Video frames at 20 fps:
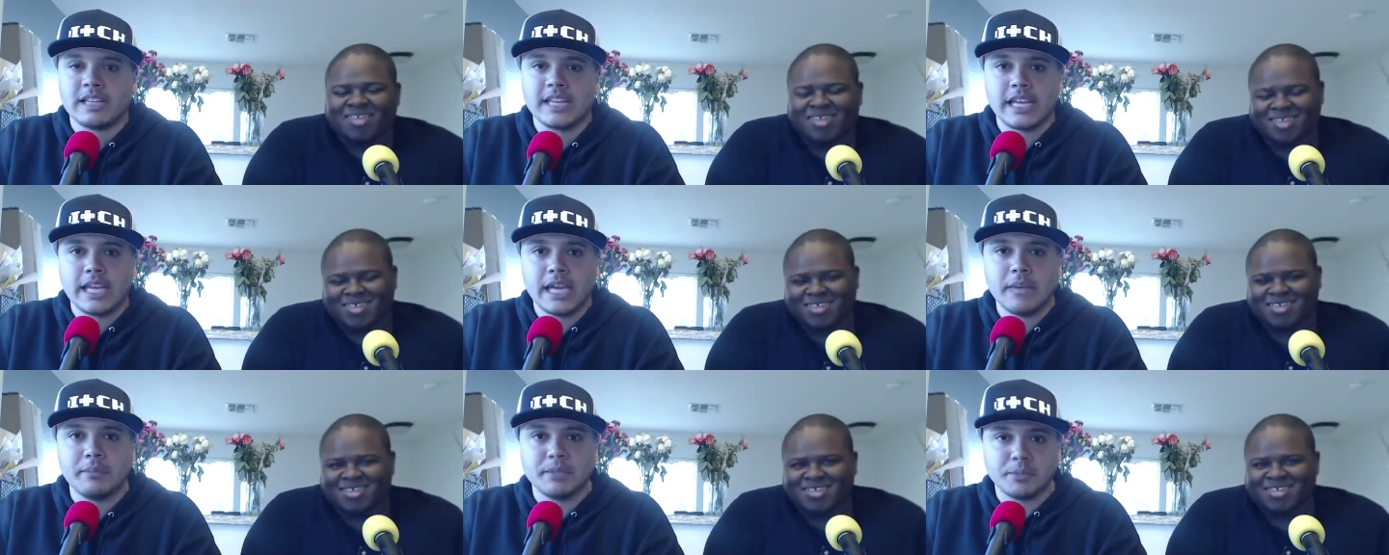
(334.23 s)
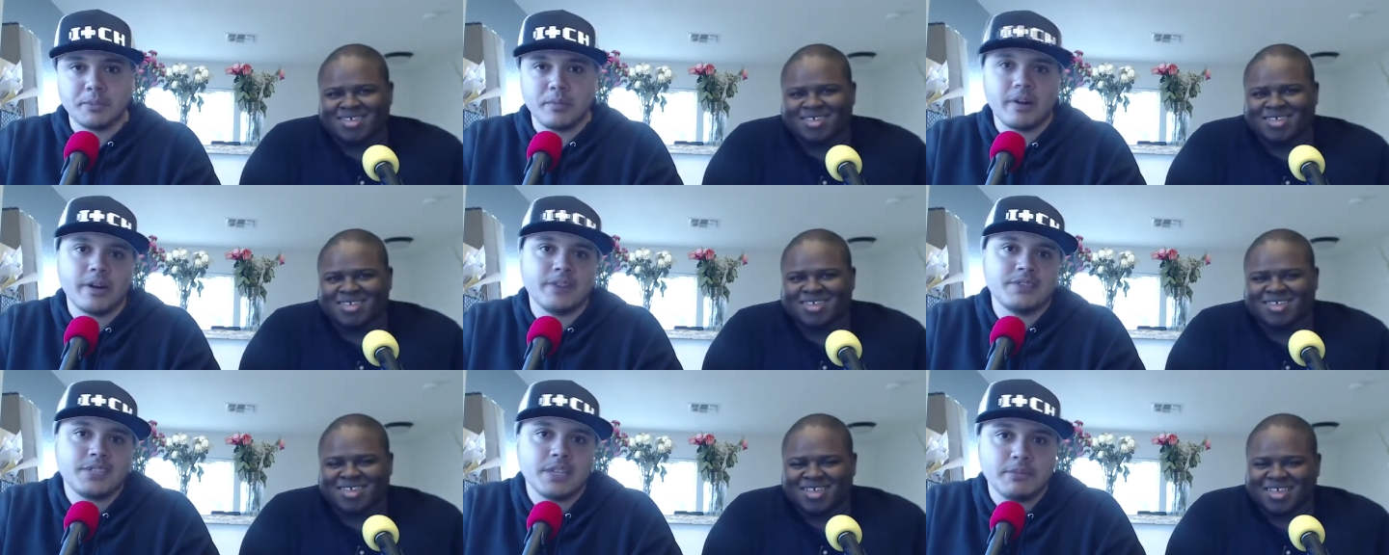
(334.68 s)
Speaker 1: the game is
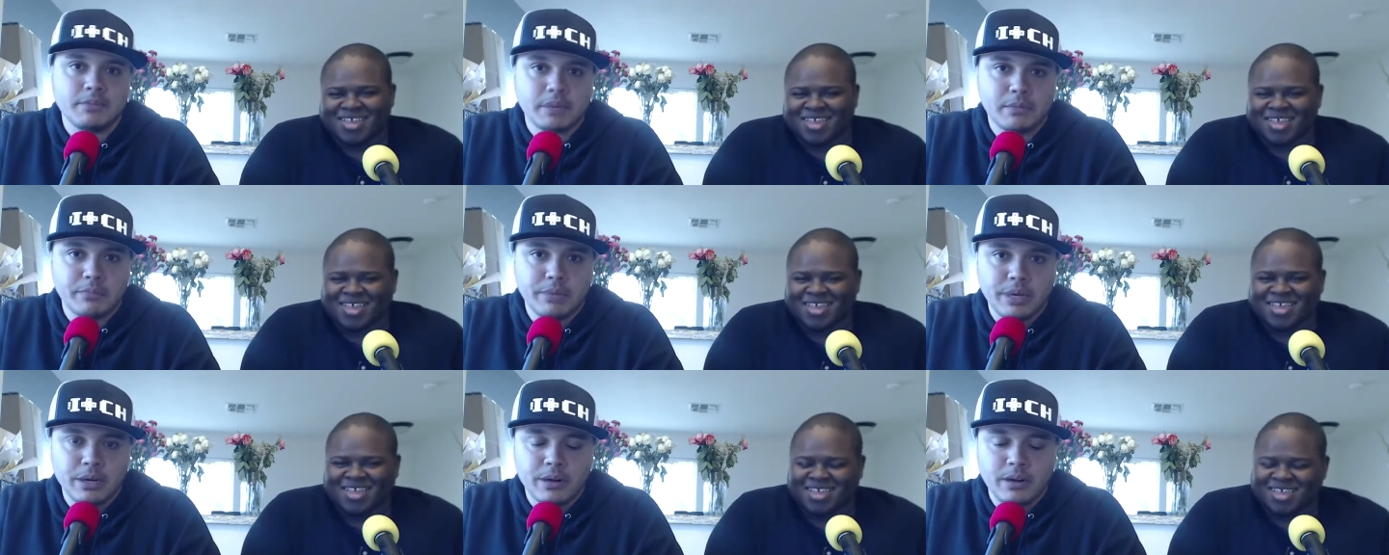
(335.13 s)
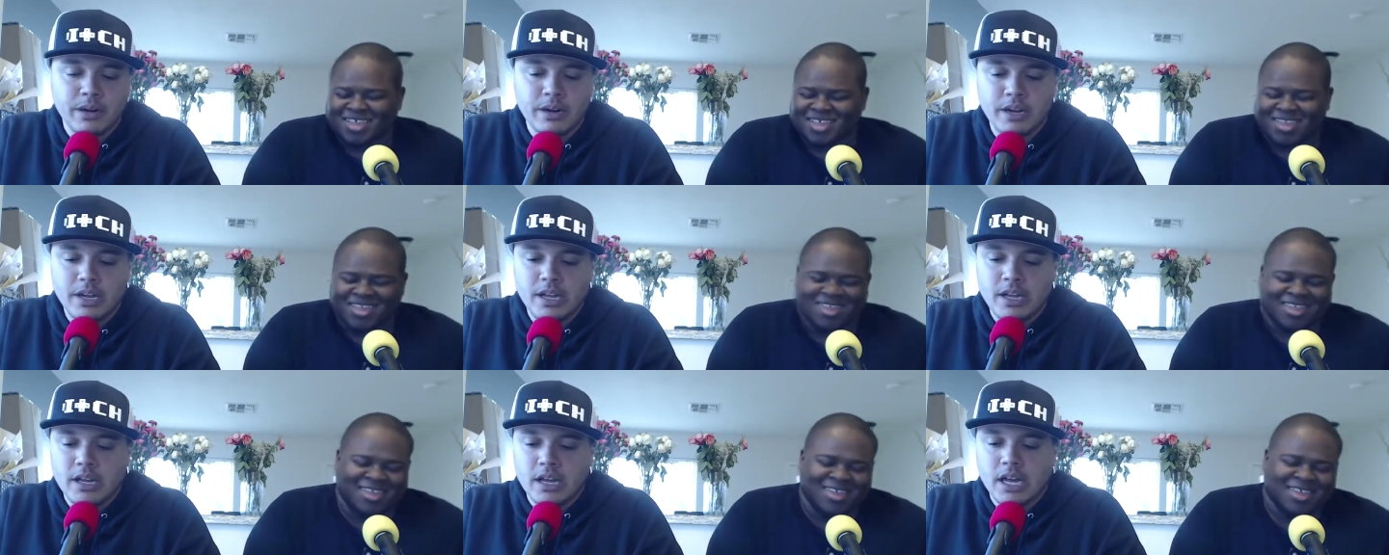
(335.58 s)
part of something bigger, uh,
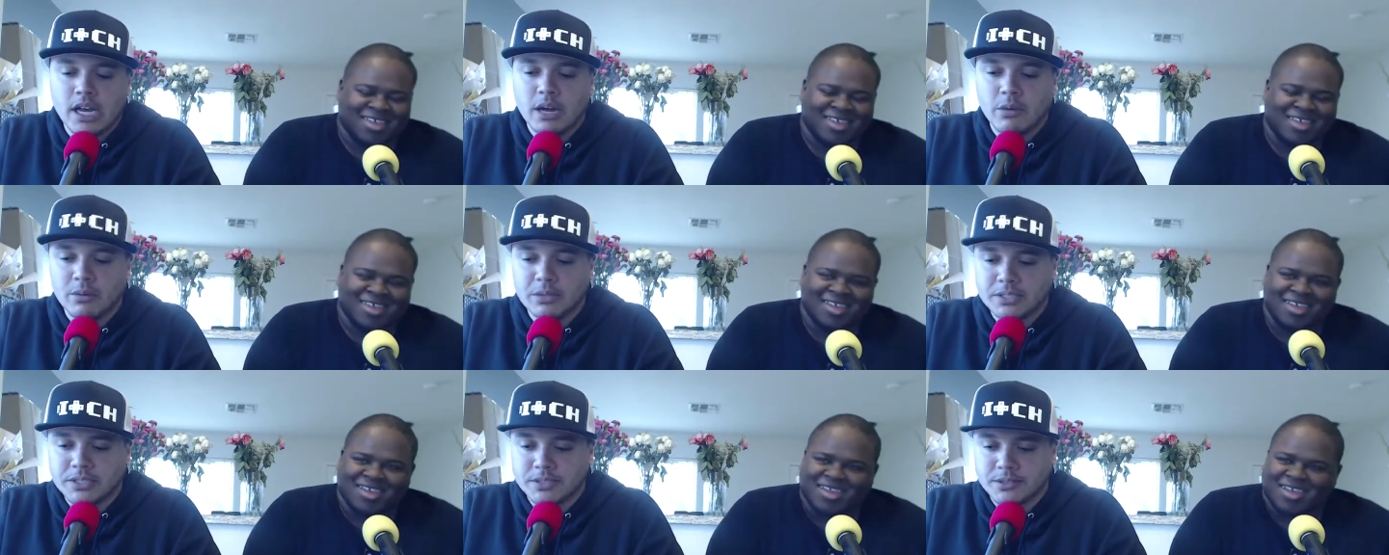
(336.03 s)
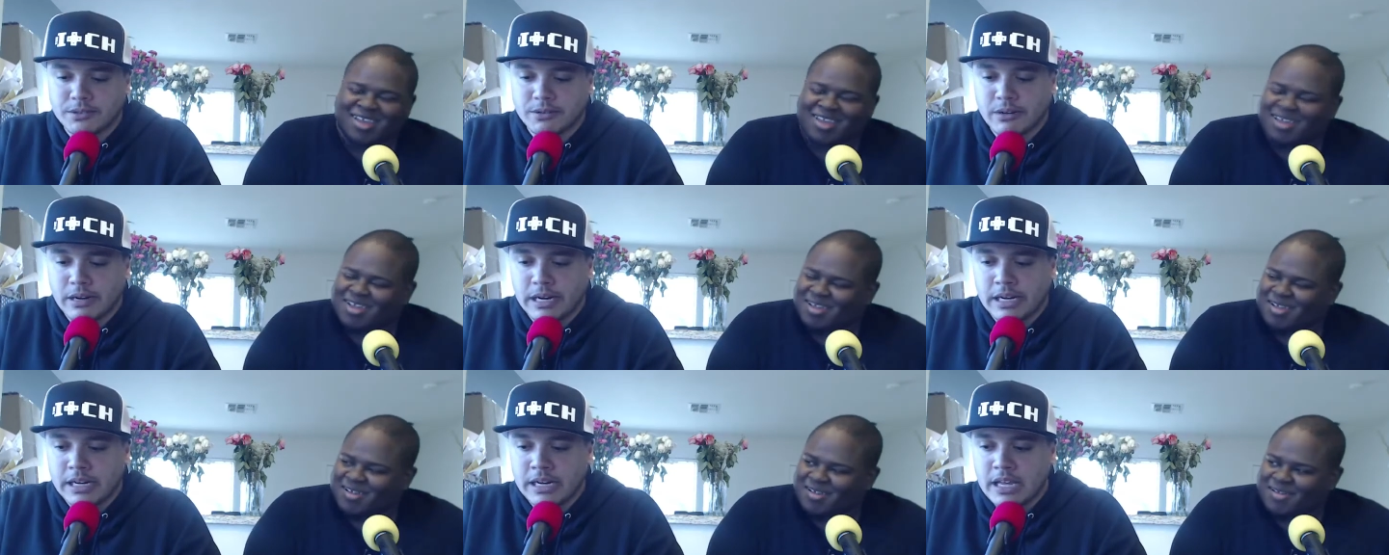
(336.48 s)
yeah. uh, which is
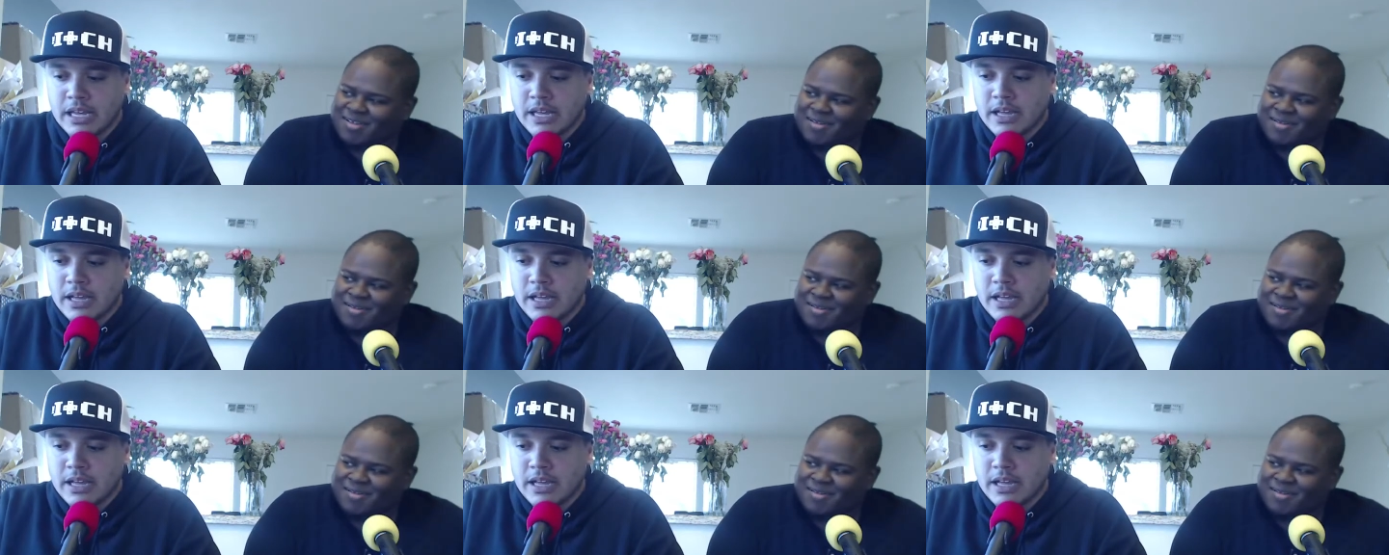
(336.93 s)
great.